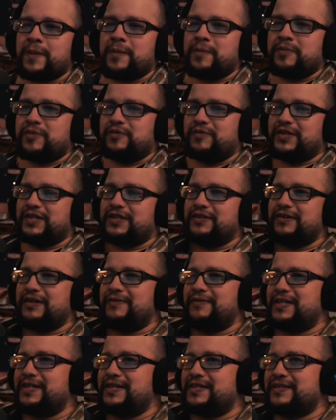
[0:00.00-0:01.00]
And we do
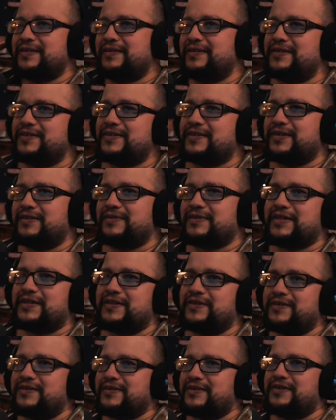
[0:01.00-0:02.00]
have a decent list of
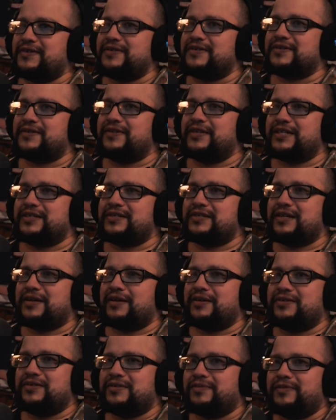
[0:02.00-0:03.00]
skills here. So light shot
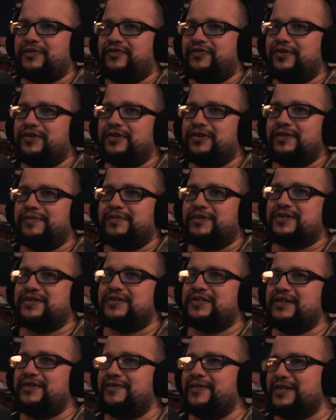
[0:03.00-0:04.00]
gets over 4,
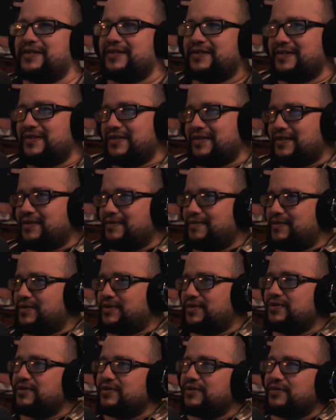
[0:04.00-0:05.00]
emergency evasion system
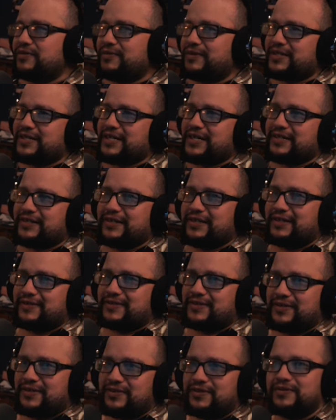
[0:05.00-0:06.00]
2, which actually gives
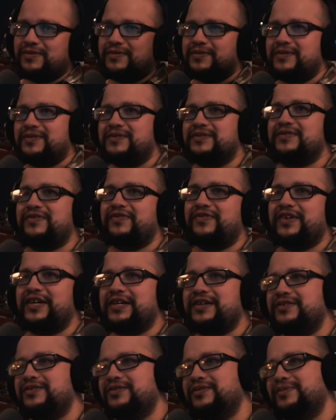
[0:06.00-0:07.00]
it 2 rolls, flight
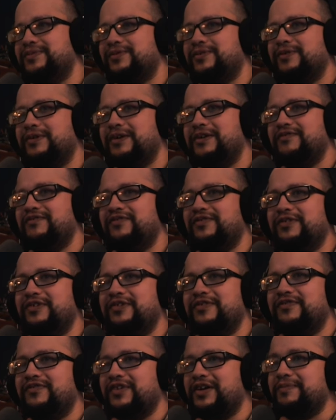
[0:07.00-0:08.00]
control program
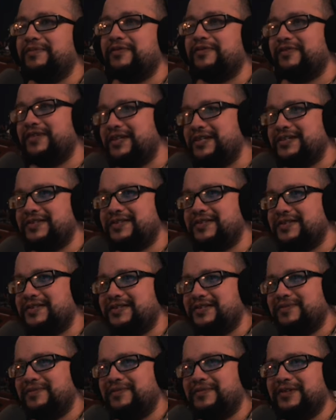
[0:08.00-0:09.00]
4, fault prevention
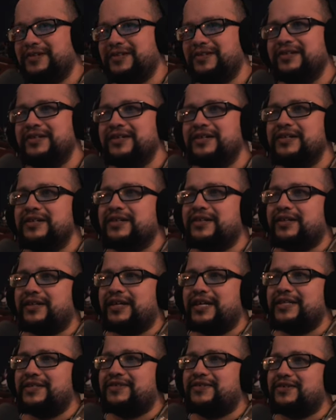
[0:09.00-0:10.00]
system 1,
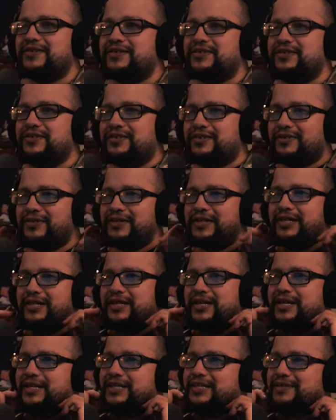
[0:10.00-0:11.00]
glide structure 3,
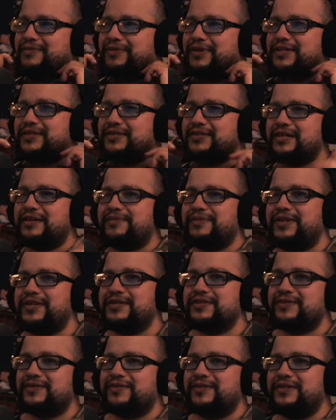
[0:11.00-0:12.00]
anti-blast
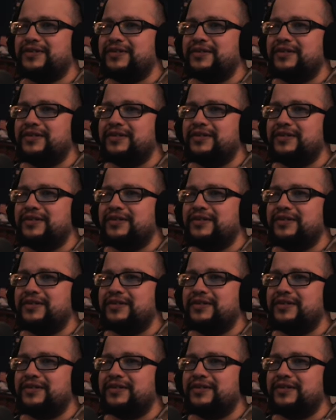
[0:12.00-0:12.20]
stabilizer 1,